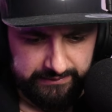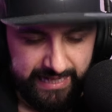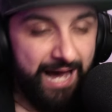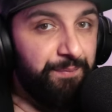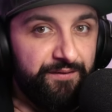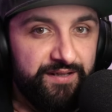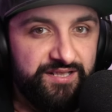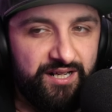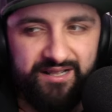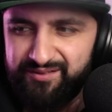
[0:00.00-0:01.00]
A Perfect
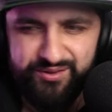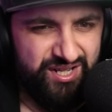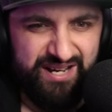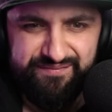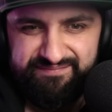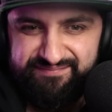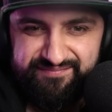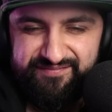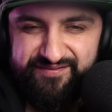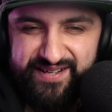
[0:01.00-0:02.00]
Dark, which I have
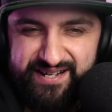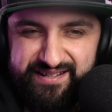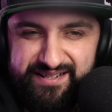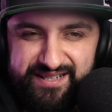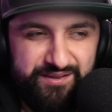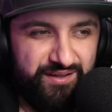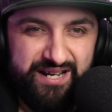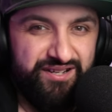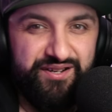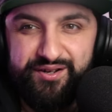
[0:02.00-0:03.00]
very little. I
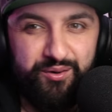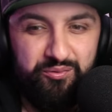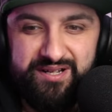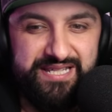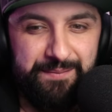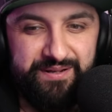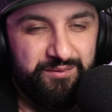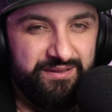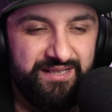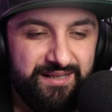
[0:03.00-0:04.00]
don't even know what's happening
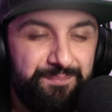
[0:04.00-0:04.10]
with that.